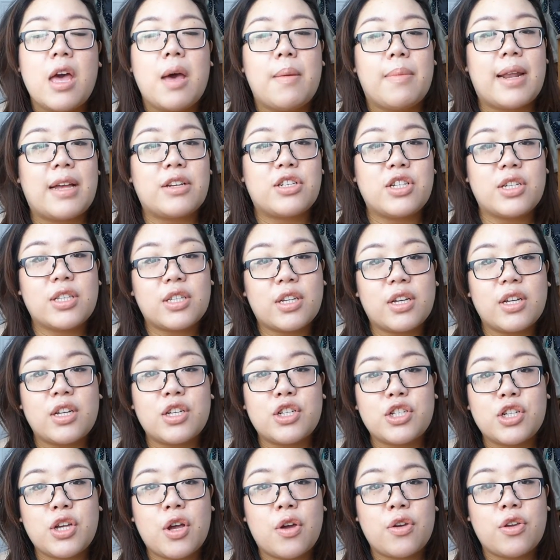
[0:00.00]
But I'm just going
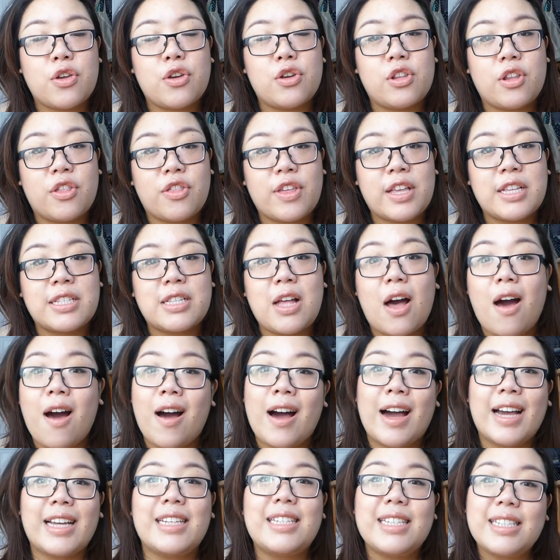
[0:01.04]
to show you the things that
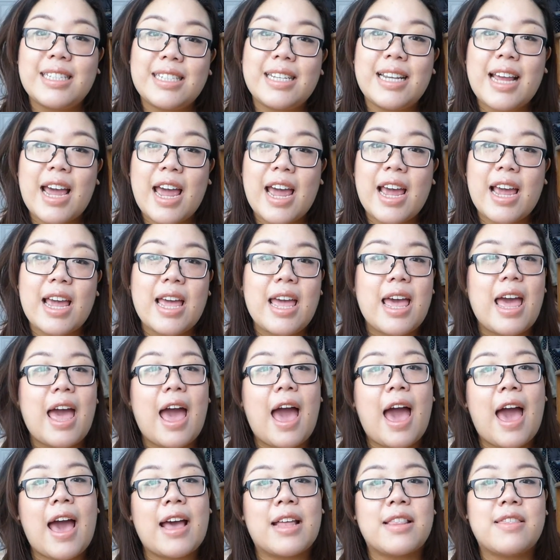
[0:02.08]
I did today,
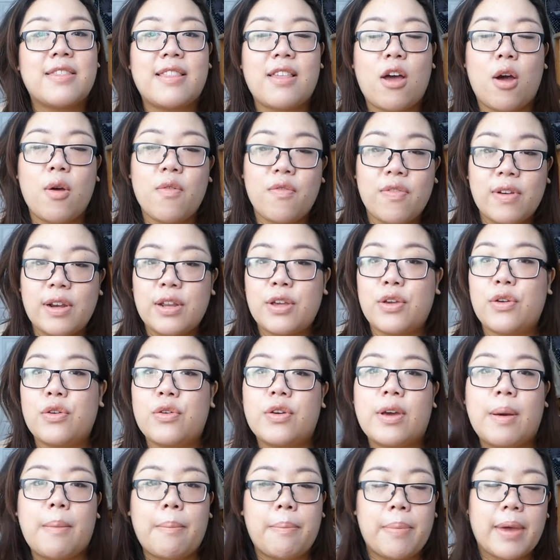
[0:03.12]
and hopefully
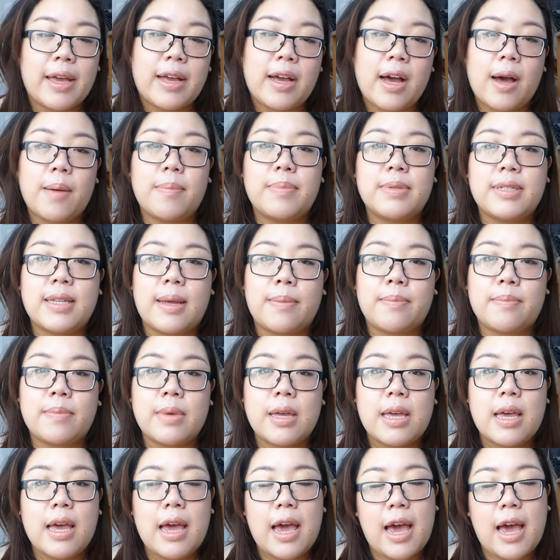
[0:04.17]
you can pick up some